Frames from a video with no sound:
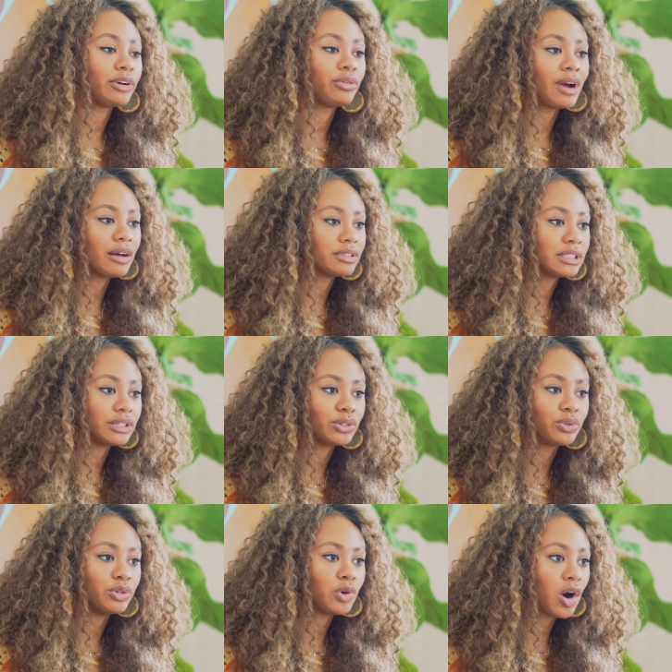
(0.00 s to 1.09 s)
and grounded in
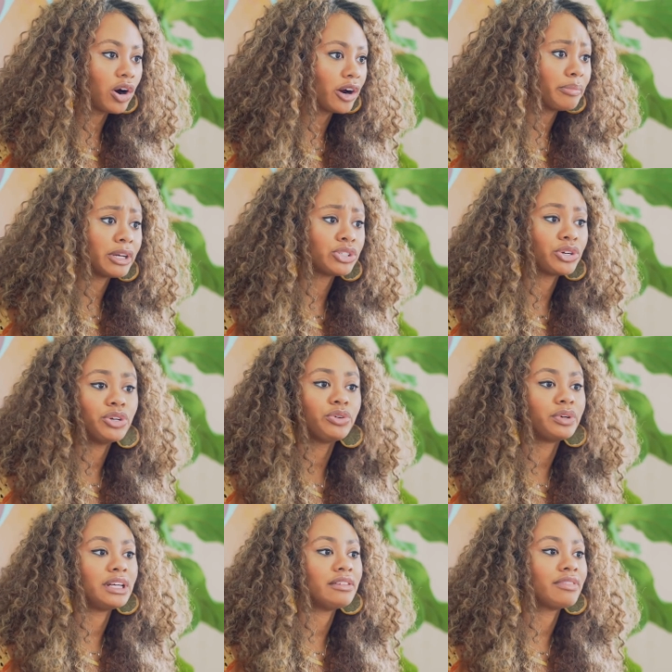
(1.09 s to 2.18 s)
who you are. Make sure you
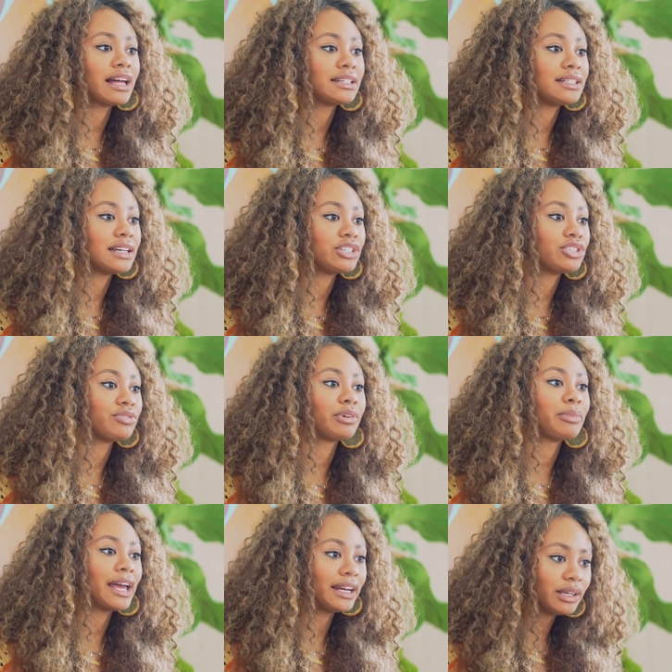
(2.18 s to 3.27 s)
don't need validation
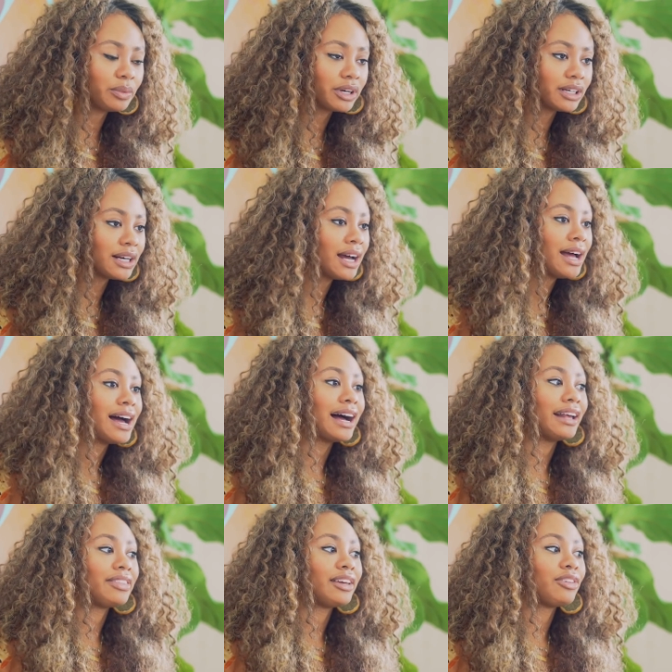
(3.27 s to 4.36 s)
from anyone.
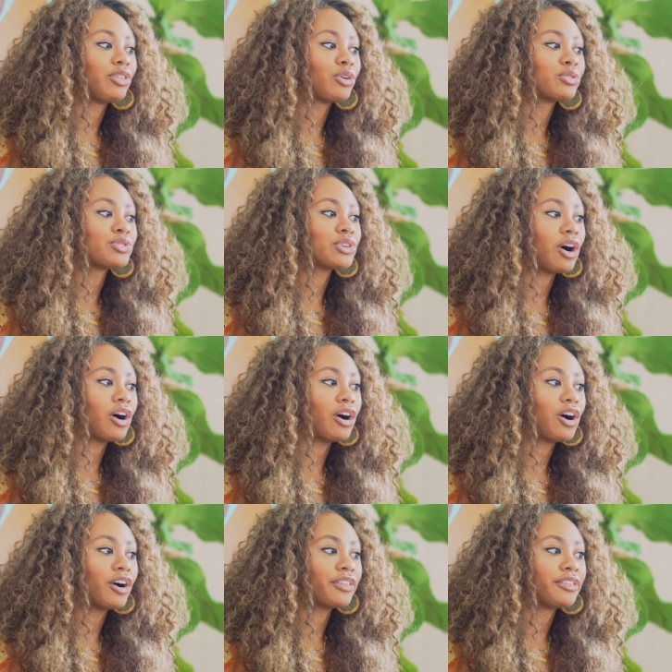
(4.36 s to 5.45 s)
I think those
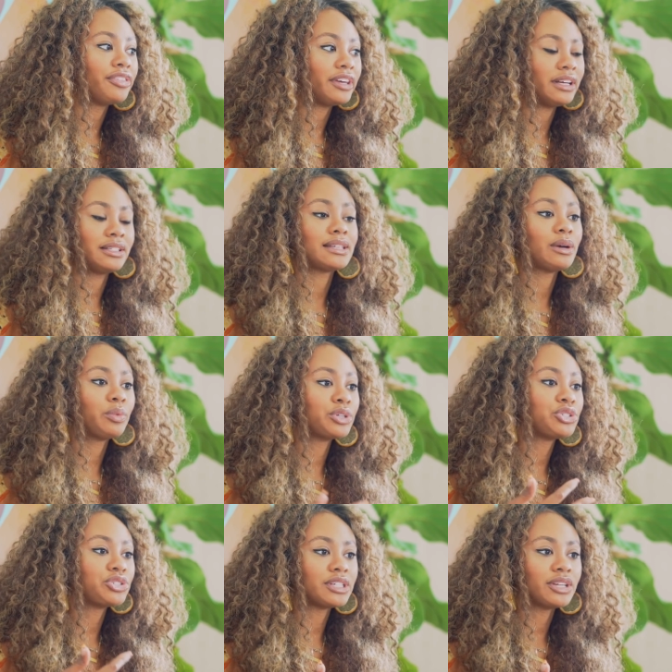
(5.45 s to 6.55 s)
are the things like
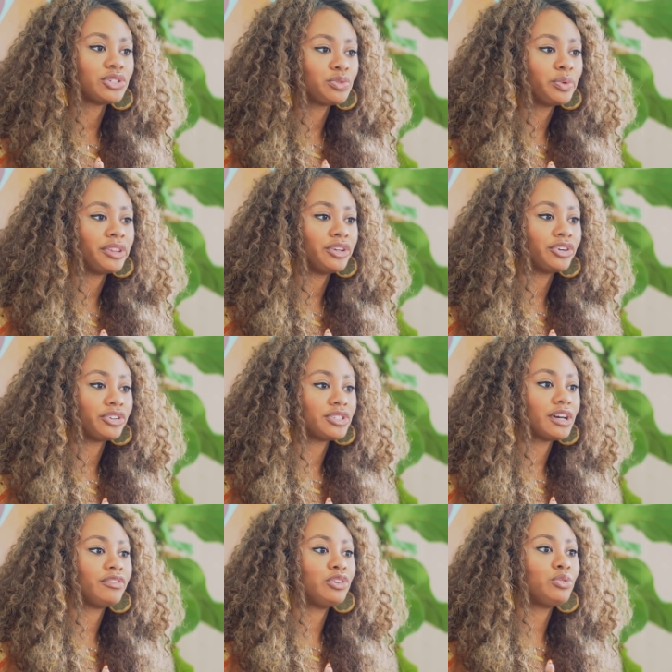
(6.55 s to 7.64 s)
once you're centered within
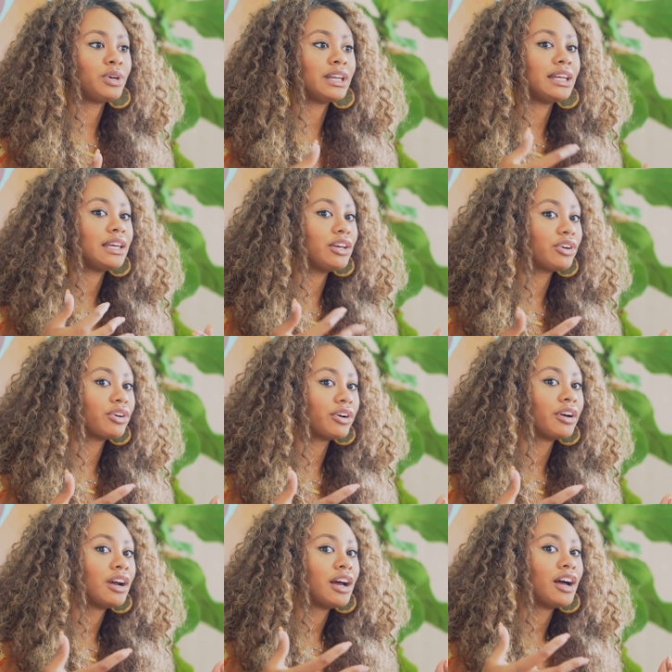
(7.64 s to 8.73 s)
yourself, you can hear